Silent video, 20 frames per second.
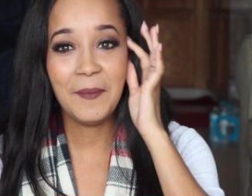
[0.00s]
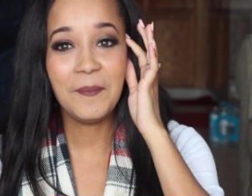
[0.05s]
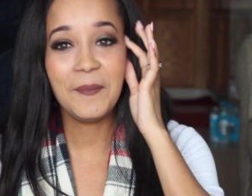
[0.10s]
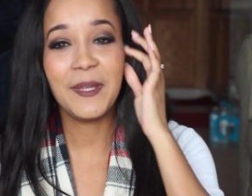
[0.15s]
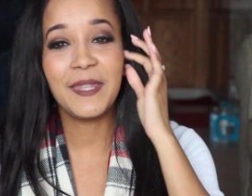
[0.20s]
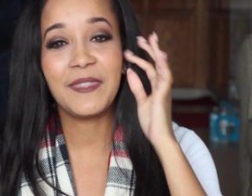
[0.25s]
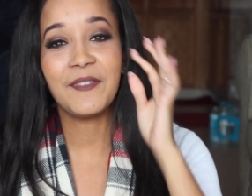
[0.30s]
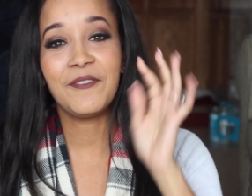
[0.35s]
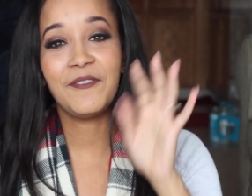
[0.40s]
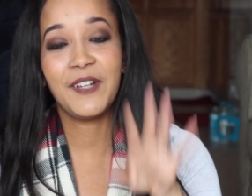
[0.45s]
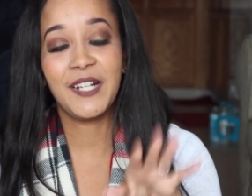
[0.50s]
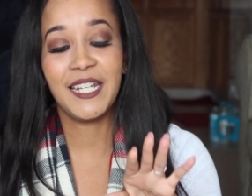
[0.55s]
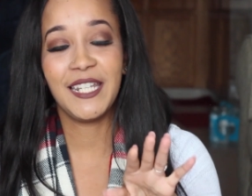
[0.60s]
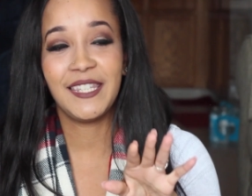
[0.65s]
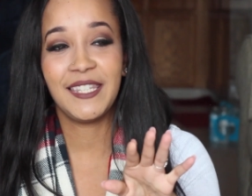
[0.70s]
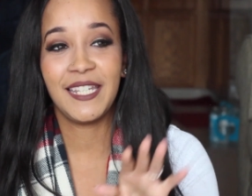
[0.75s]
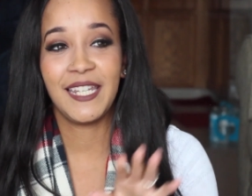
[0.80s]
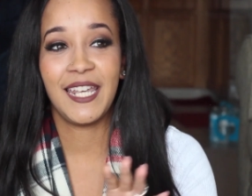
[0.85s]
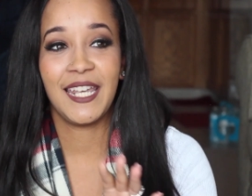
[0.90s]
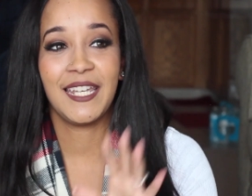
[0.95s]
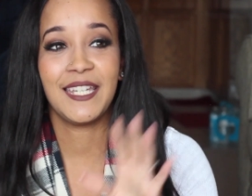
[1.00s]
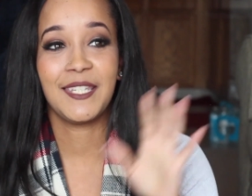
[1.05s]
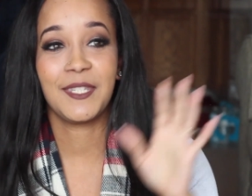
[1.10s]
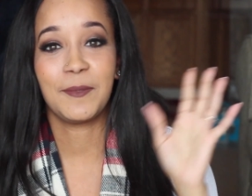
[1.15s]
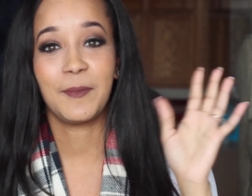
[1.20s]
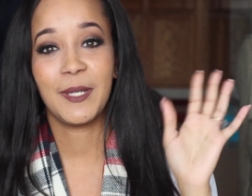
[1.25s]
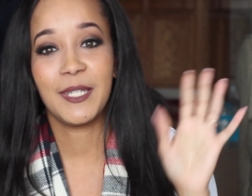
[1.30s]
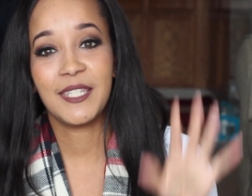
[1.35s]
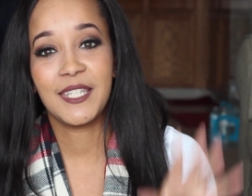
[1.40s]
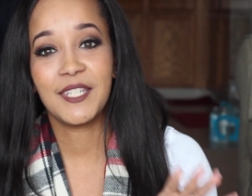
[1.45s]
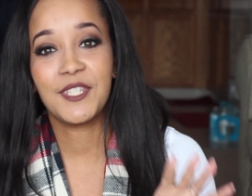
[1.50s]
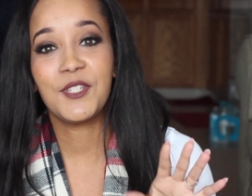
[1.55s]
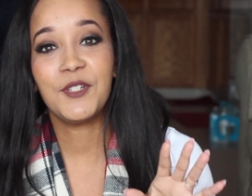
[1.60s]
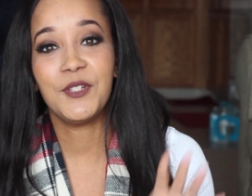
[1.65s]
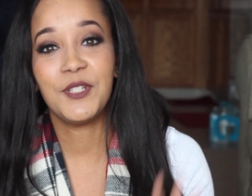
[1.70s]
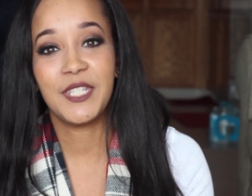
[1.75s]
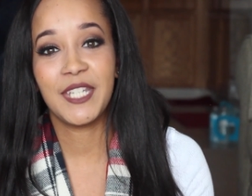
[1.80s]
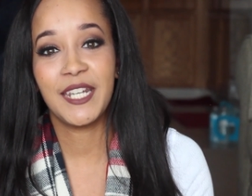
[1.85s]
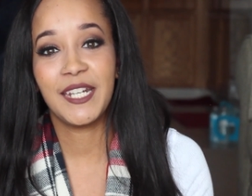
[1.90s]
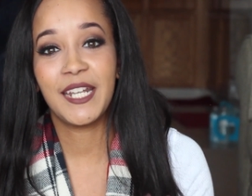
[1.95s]
But the funny thing is, my sister
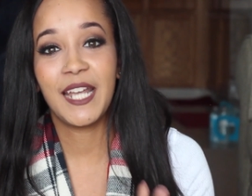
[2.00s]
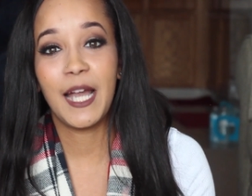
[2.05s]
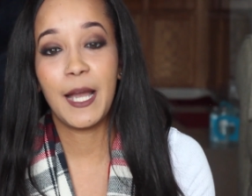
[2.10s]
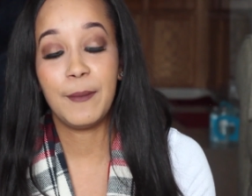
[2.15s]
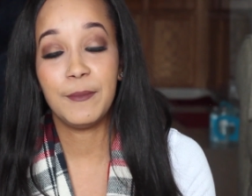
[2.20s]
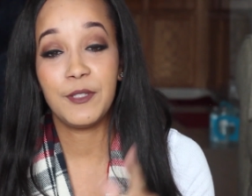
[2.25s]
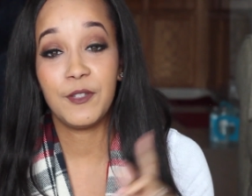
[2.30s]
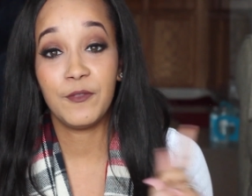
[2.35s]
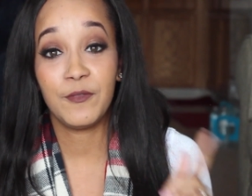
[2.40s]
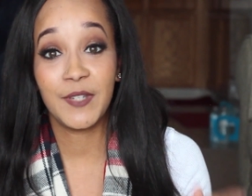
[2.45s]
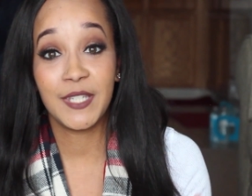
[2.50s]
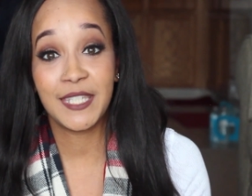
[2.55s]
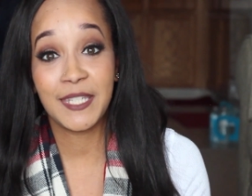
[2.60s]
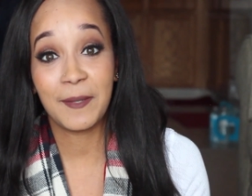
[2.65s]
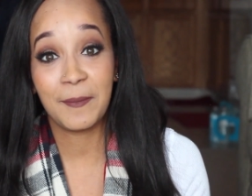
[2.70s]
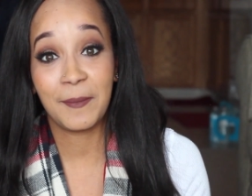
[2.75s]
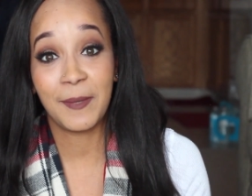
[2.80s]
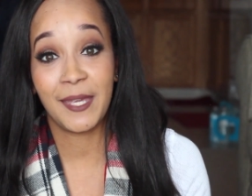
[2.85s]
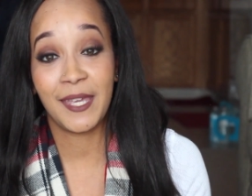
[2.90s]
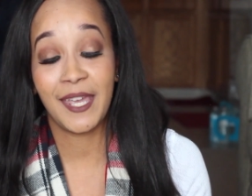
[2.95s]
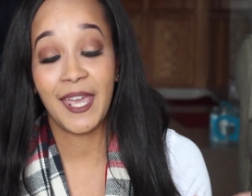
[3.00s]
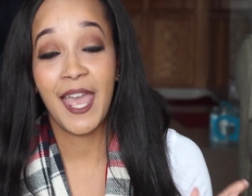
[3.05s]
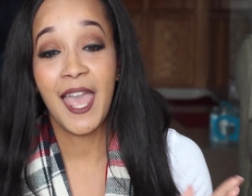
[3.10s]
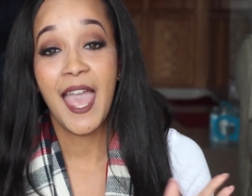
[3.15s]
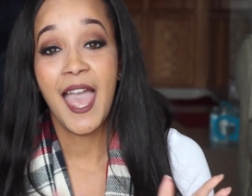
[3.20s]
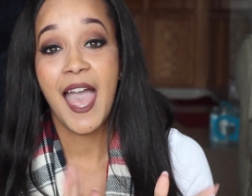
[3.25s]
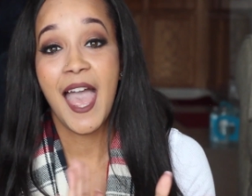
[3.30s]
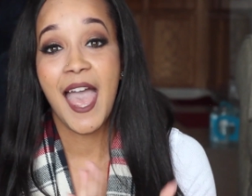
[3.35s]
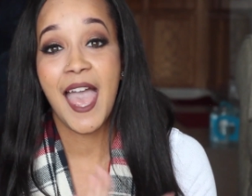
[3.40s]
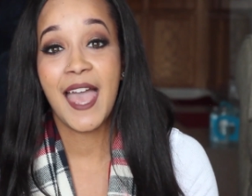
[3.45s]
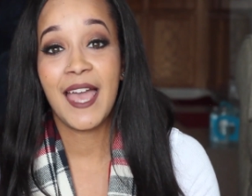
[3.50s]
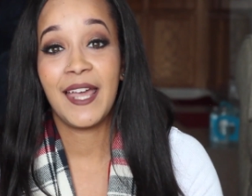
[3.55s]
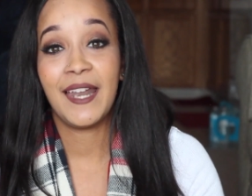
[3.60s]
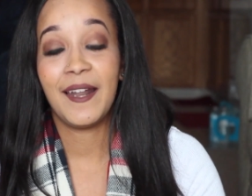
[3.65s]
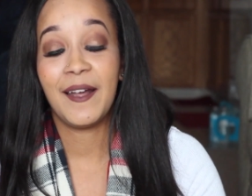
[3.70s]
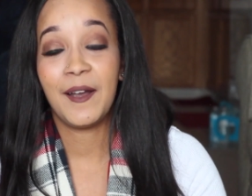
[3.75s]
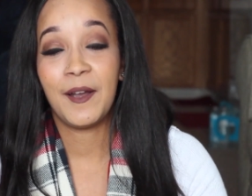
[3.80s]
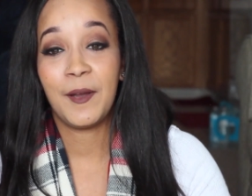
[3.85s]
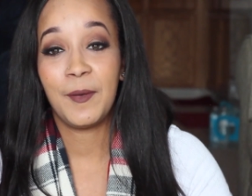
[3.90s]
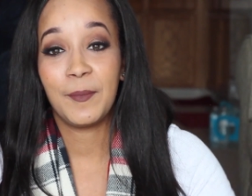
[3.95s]
did come to visit me
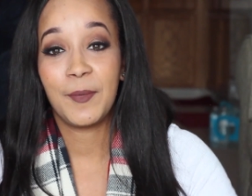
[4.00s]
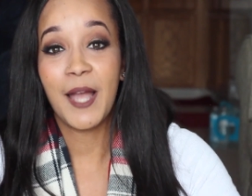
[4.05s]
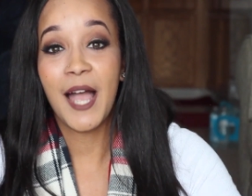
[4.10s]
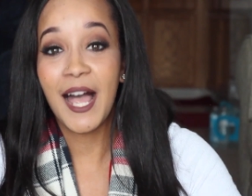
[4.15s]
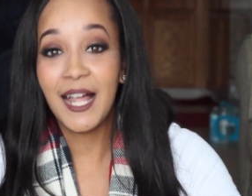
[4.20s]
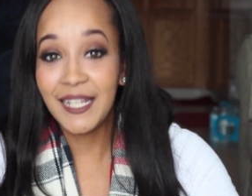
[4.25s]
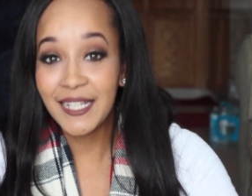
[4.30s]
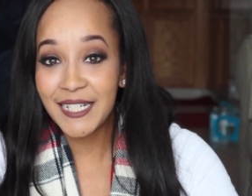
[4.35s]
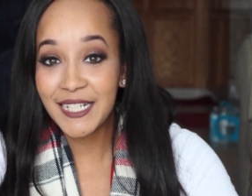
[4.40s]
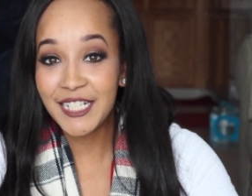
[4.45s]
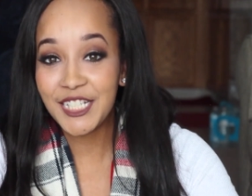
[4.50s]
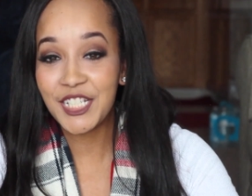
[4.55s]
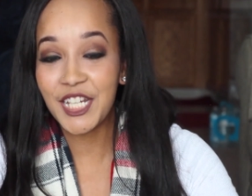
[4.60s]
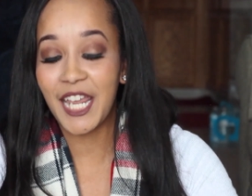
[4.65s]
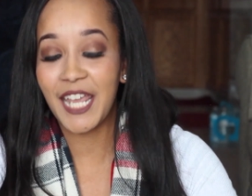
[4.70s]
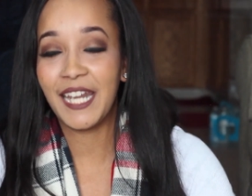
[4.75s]
at college,